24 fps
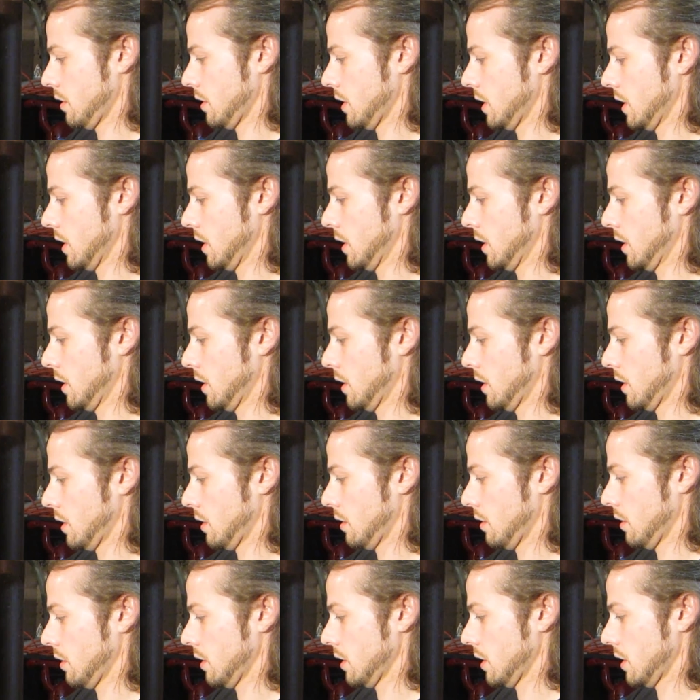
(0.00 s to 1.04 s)
and
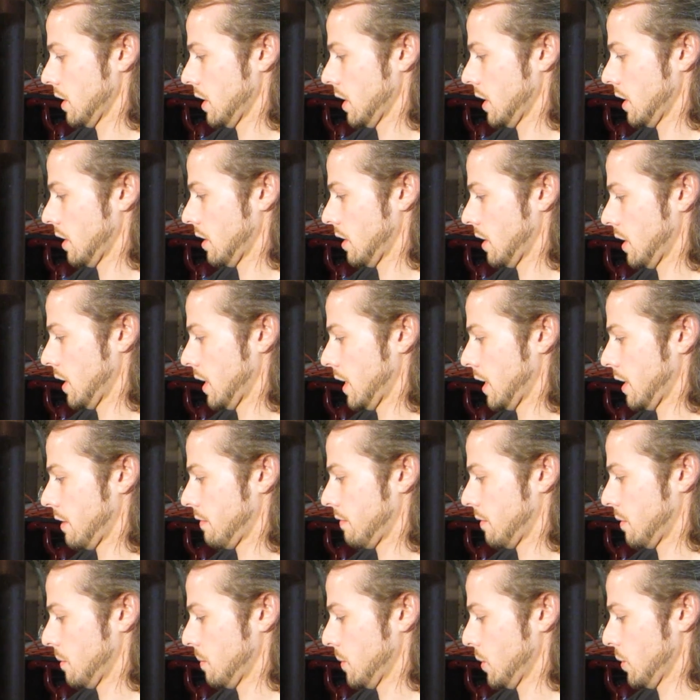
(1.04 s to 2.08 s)
it looks like a
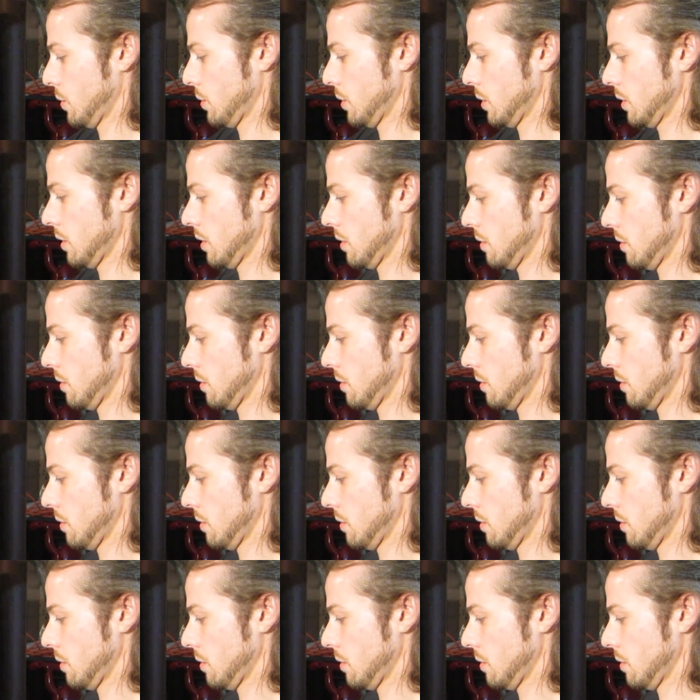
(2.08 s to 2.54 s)
half almost.